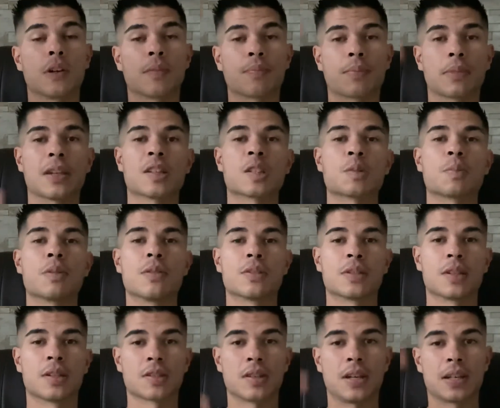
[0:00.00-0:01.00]
experience
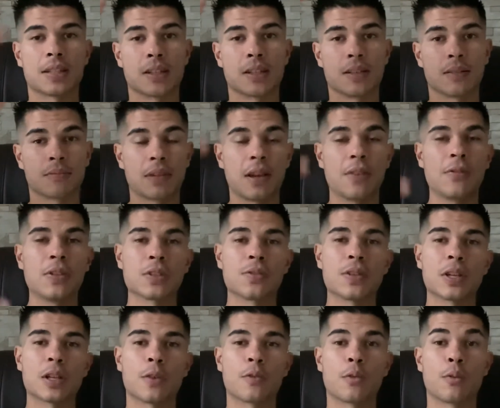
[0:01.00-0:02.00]
anxiety. Everything's feeling
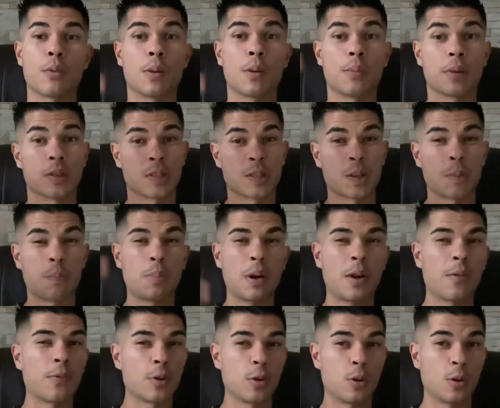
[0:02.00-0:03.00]
overwhelming because it's above
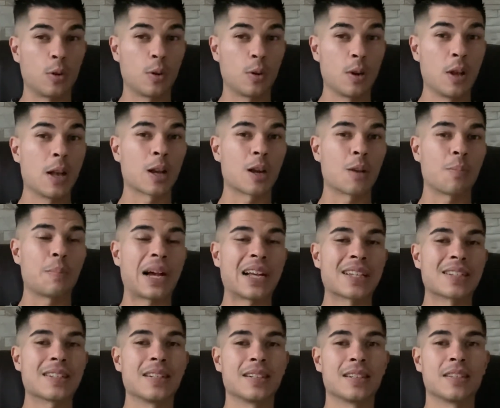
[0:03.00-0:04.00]
your
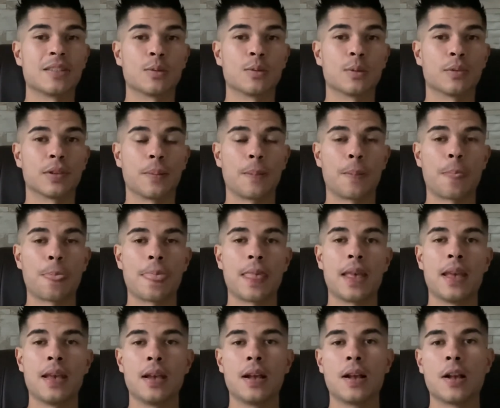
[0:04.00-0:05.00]
capacity to deal with it.
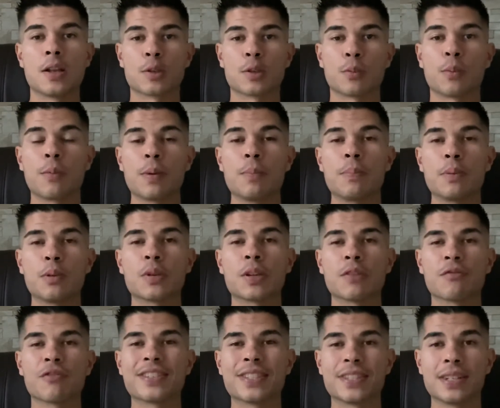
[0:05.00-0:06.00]
So when we're building
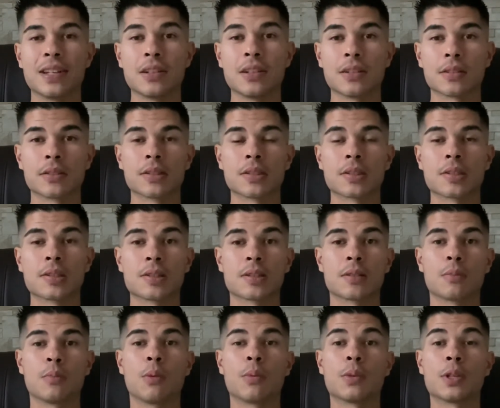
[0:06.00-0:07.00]
resilience,
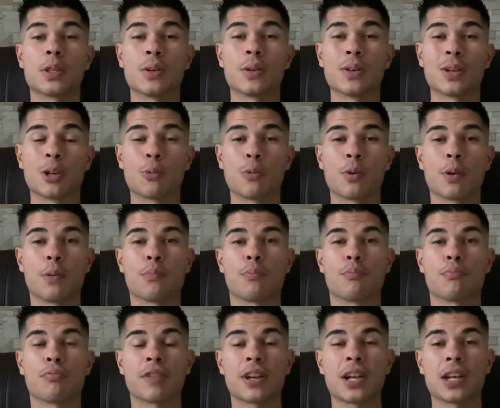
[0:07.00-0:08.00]
what we're doing, we're
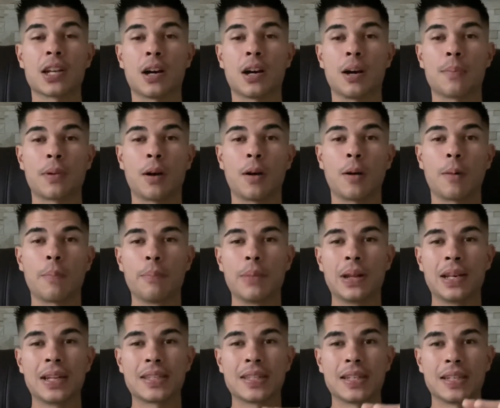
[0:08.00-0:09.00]
bringing up our
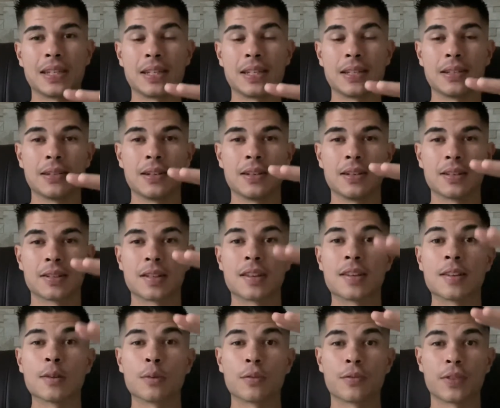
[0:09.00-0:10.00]
ability to deal
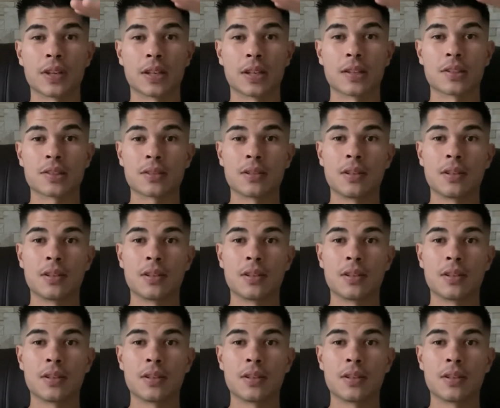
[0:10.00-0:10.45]
with things.